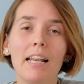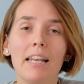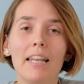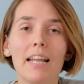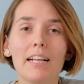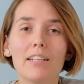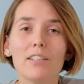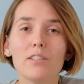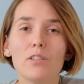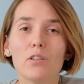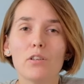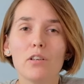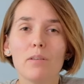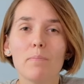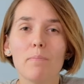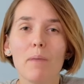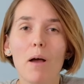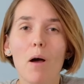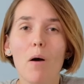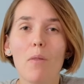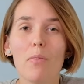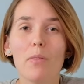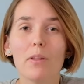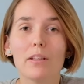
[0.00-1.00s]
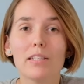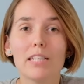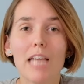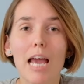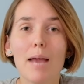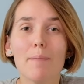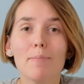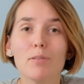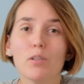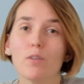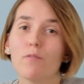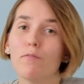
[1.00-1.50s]
let's talk about the
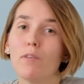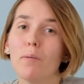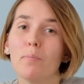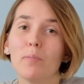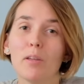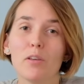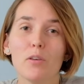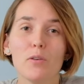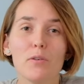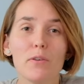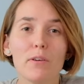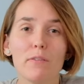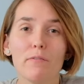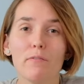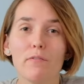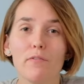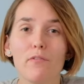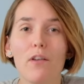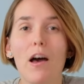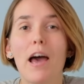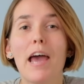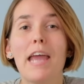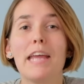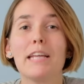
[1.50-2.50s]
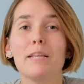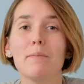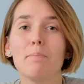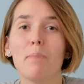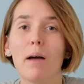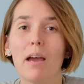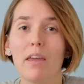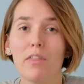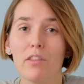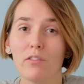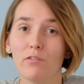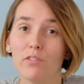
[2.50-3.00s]
types of film that you can find
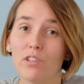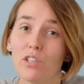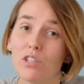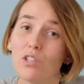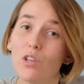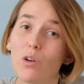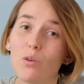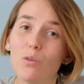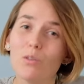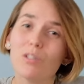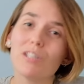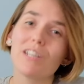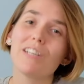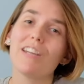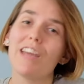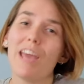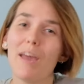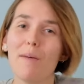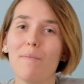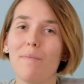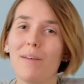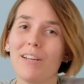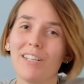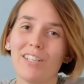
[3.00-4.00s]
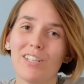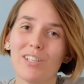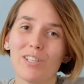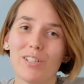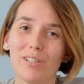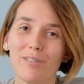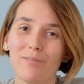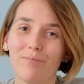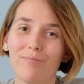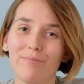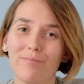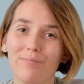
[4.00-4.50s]
by the resulting image.
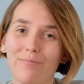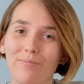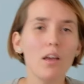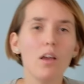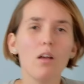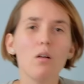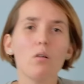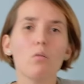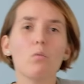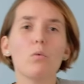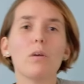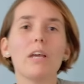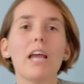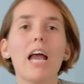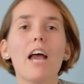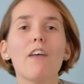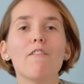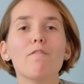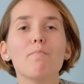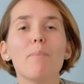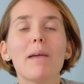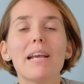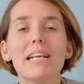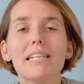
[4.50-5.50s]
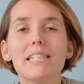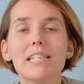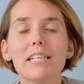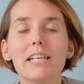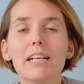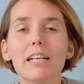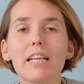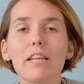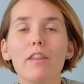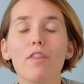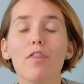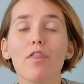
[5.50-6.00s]
We have
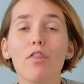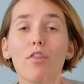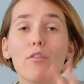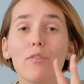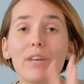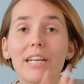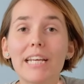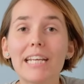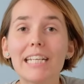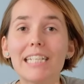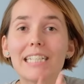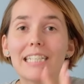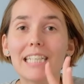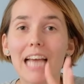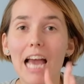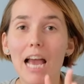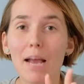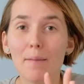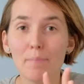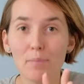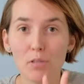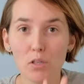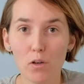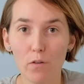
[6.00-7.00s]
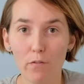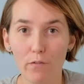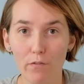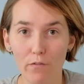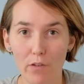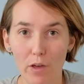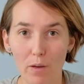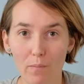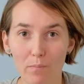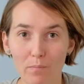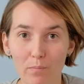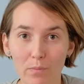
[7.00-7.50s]
basically three types of
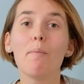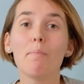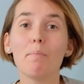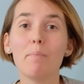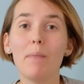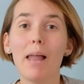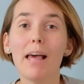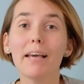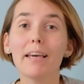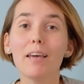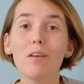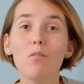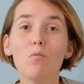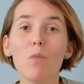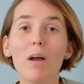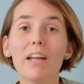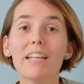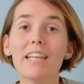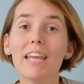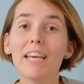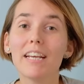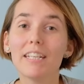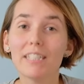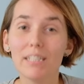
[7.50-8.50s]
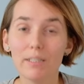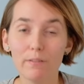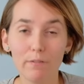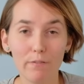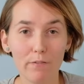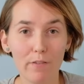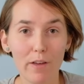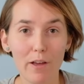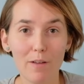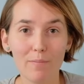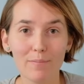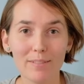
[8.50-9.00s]
film, black and white negative
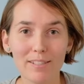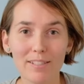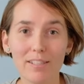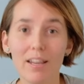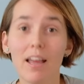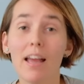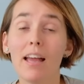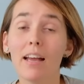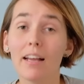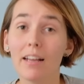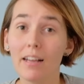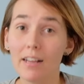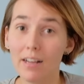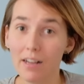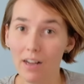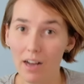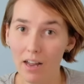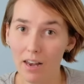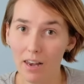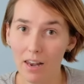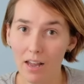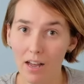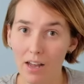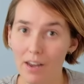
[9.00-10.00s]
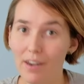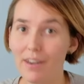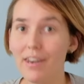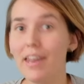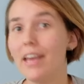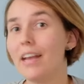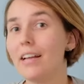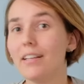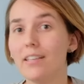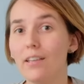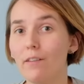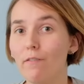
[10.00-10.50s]
films, color
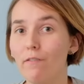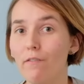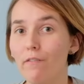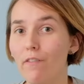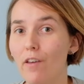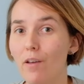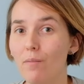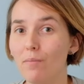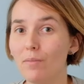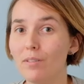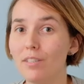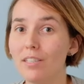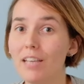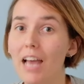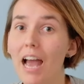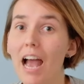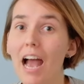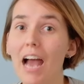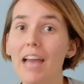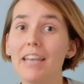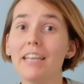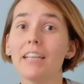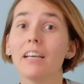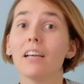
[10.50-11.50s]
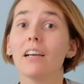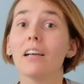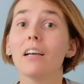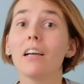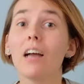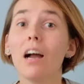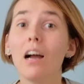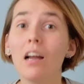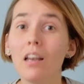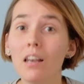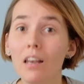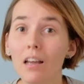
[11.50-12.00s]
negative films, and
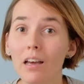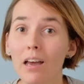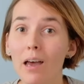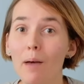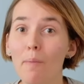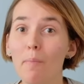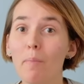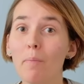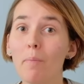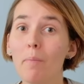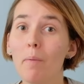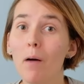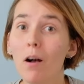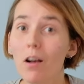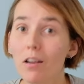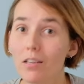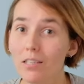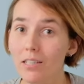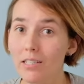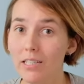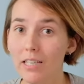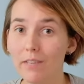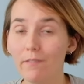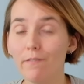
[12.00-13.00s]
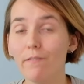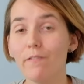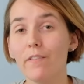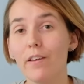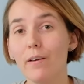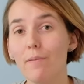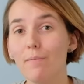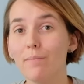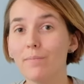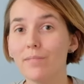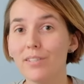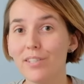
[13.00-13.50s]
color positive
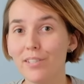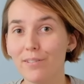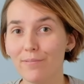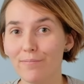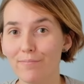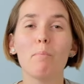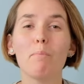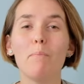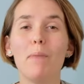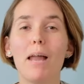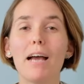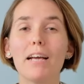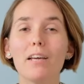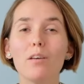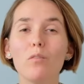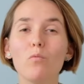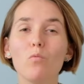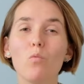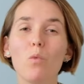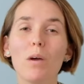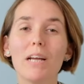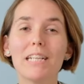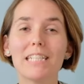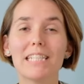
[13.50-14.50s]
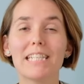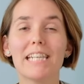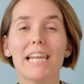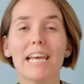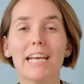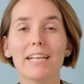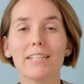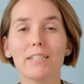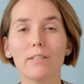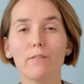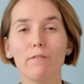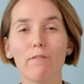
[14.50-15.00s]
films. Black and white
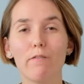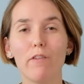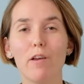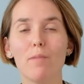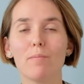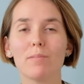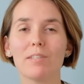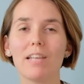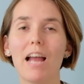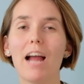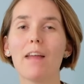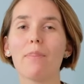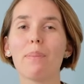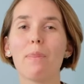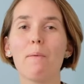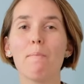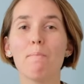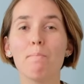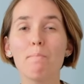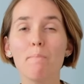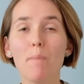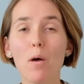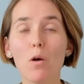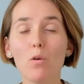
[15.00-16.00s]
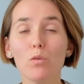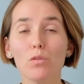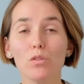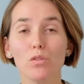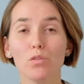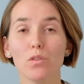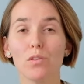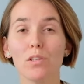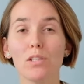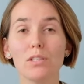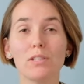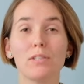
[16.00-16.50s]
negative films are the most
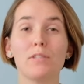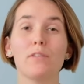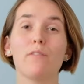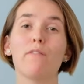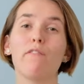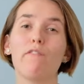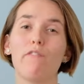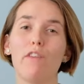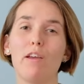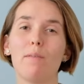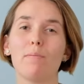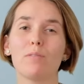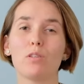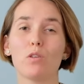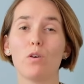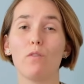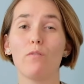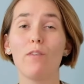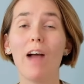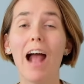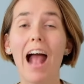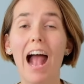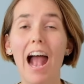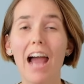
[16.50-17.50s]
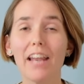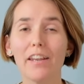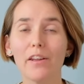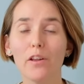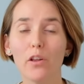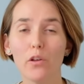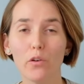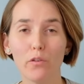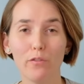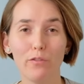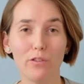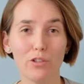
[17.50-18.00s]
traditional films of
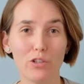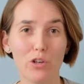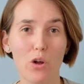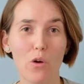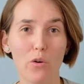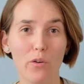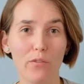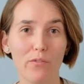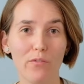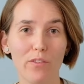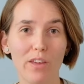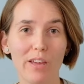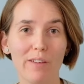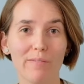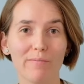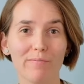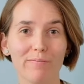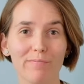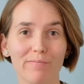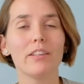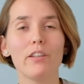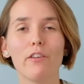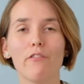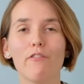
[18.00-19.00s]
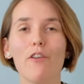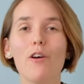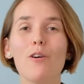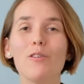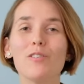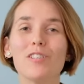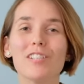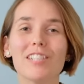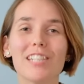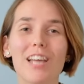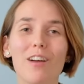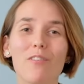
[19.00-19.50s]
analog photography. The
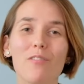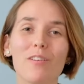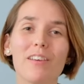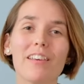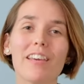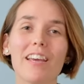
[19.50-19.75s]
photos that we